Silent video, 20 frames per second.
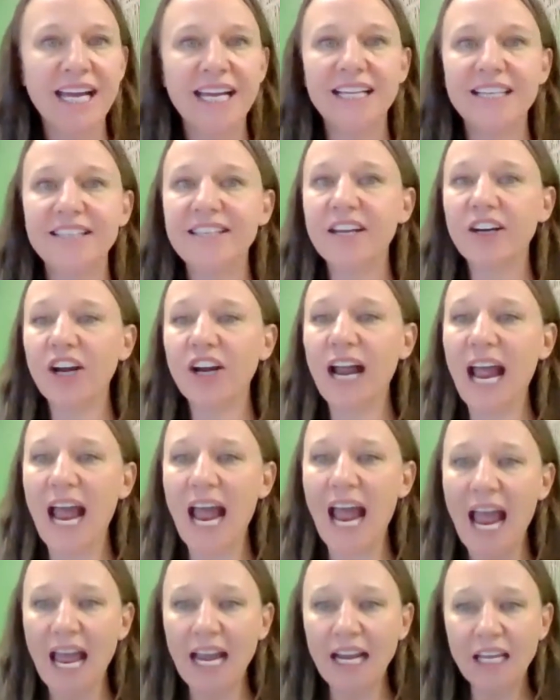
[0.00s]
Is there
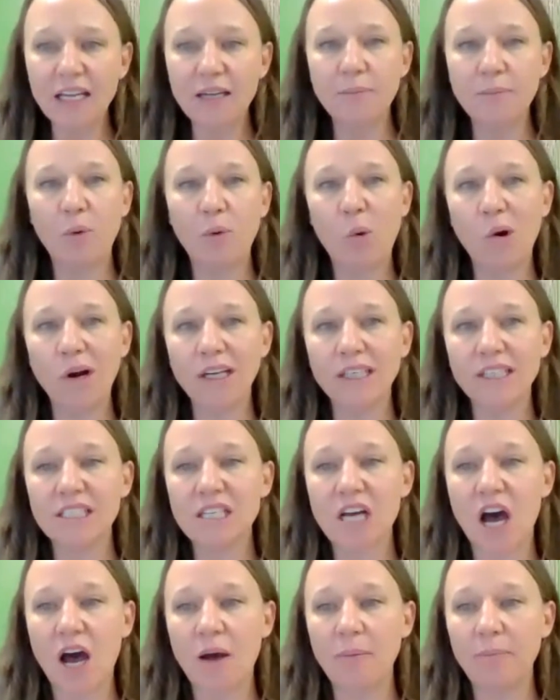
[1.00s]
any important
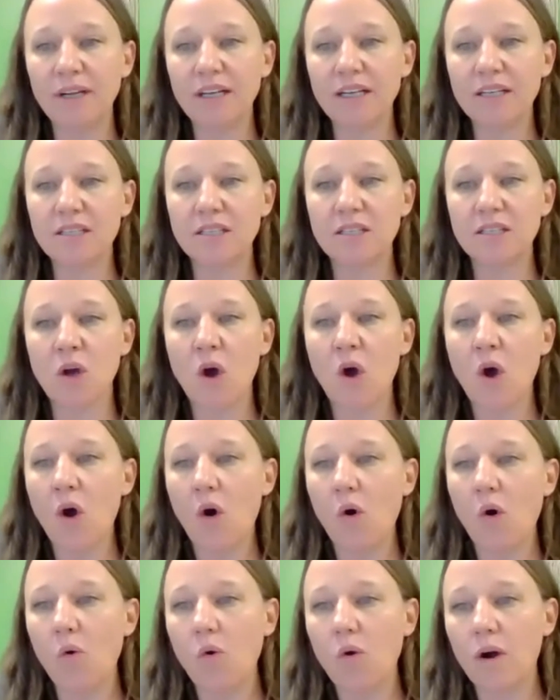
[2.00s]
topics
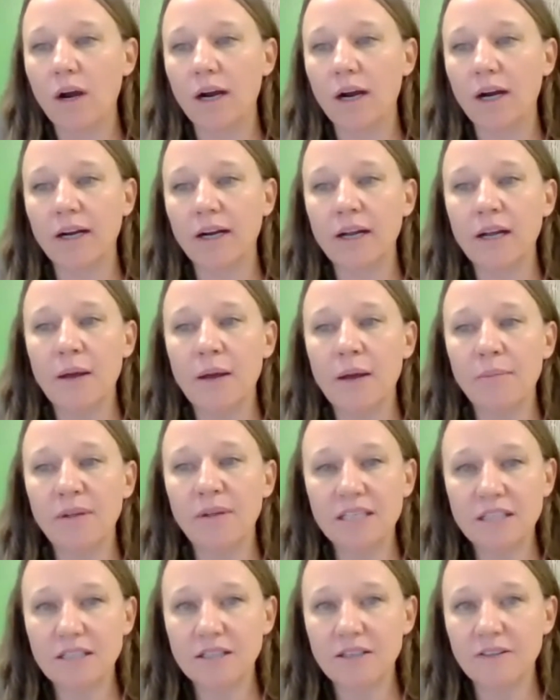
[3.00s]
or
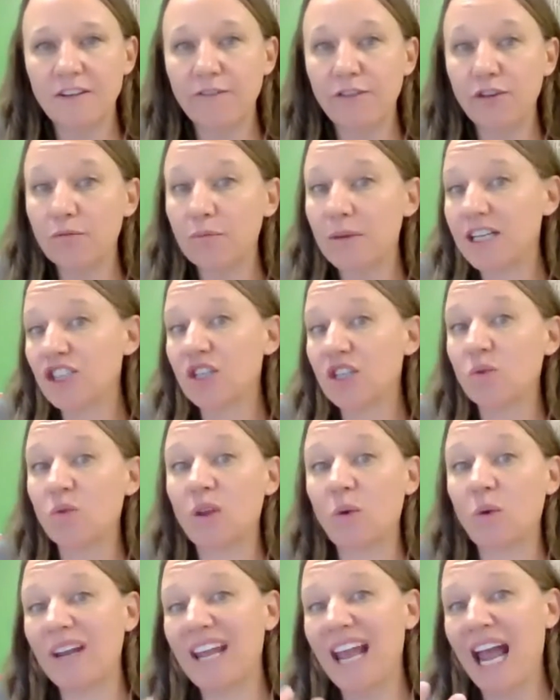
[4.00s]
pieces of information
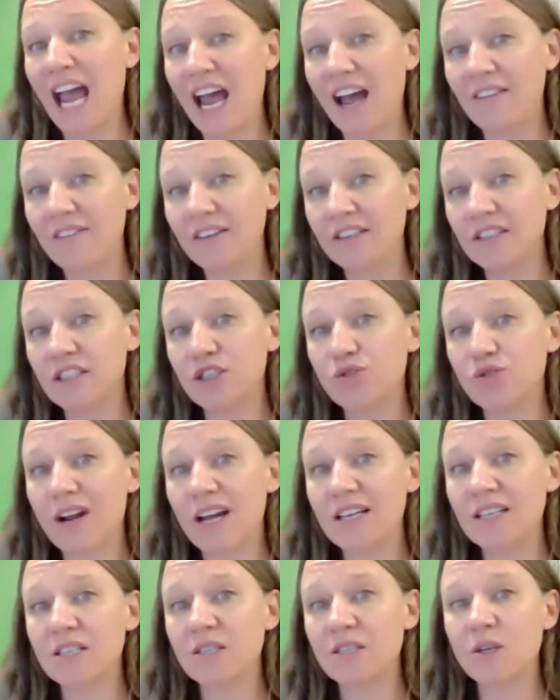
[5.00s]
that we haven't
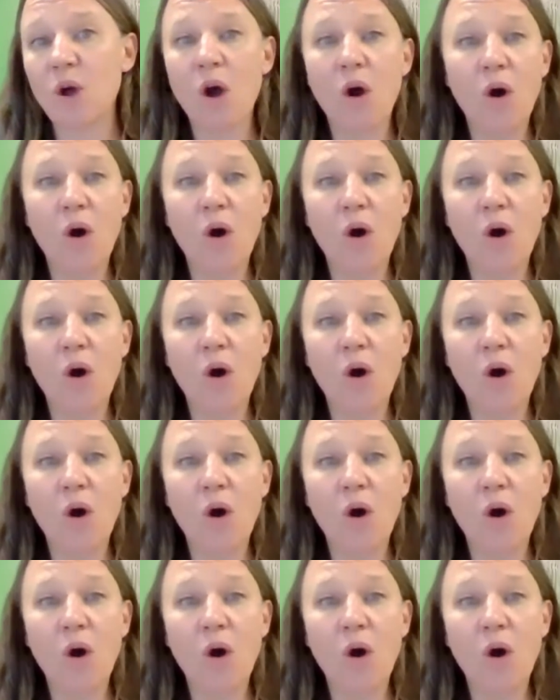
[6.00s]
addressed,